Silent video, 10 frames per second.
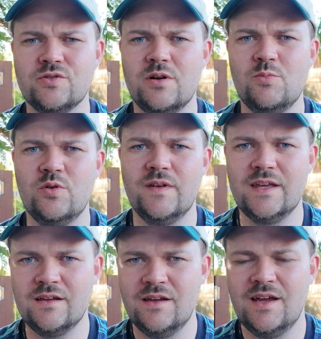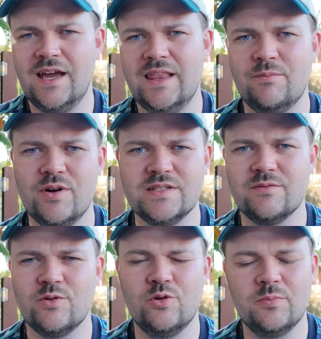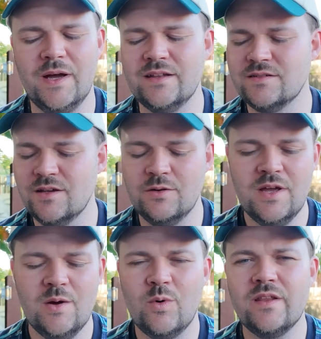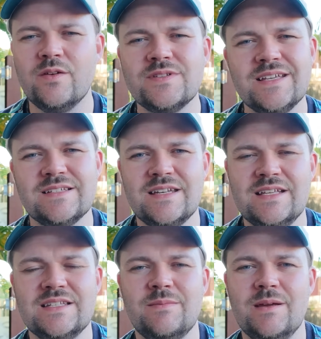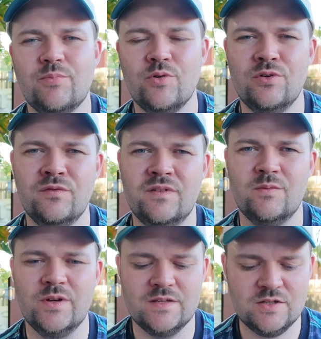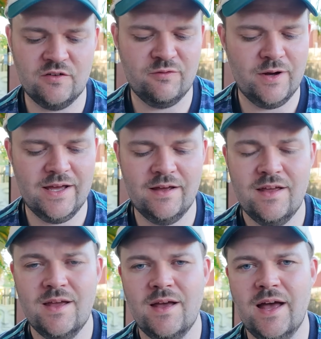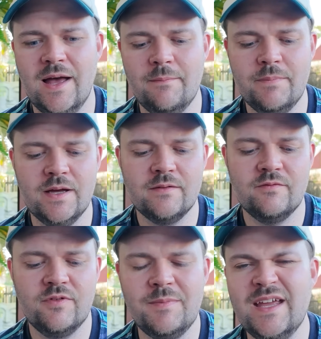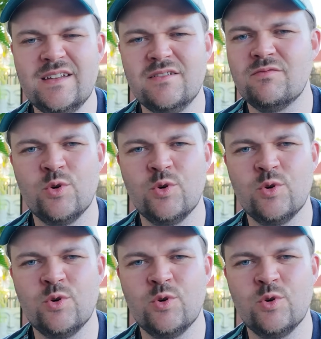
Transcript: the drone moving and then press the record button. So one of those things that needs to be improved with software. Um, but for me, it didn't